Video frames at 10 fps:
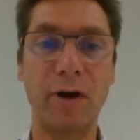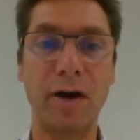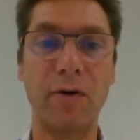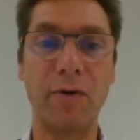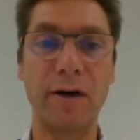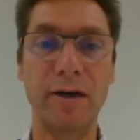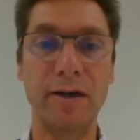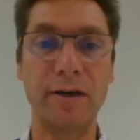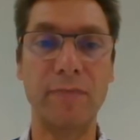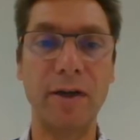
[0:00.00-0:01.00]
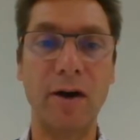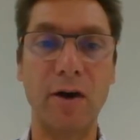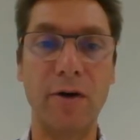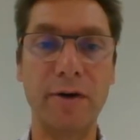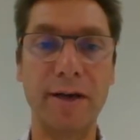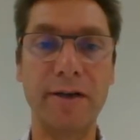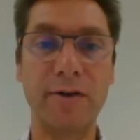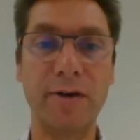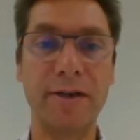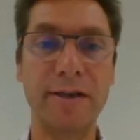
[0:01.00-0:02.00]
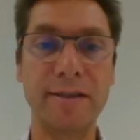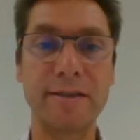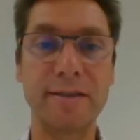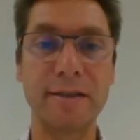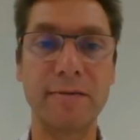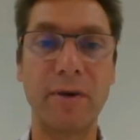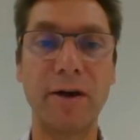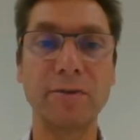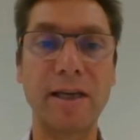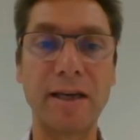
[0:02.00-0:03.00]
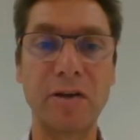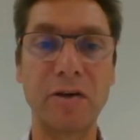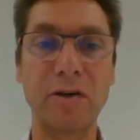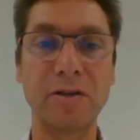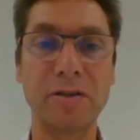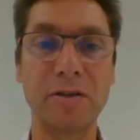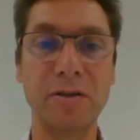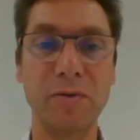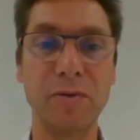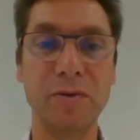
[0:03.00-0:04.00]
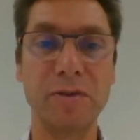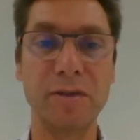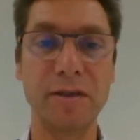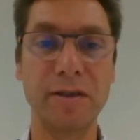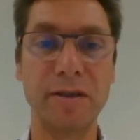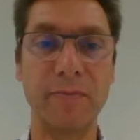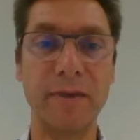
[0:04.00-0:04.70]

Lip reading: for our online learners, how they can also use